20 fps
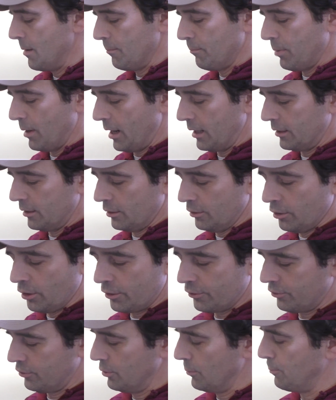But
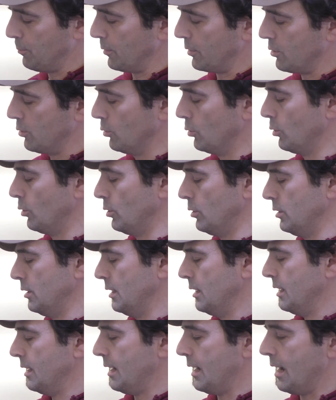looks super cool
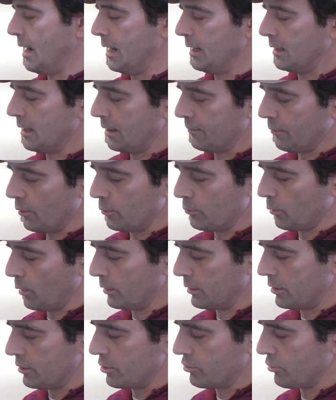and I've always
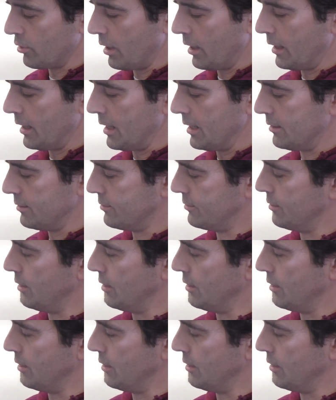wanted to try it.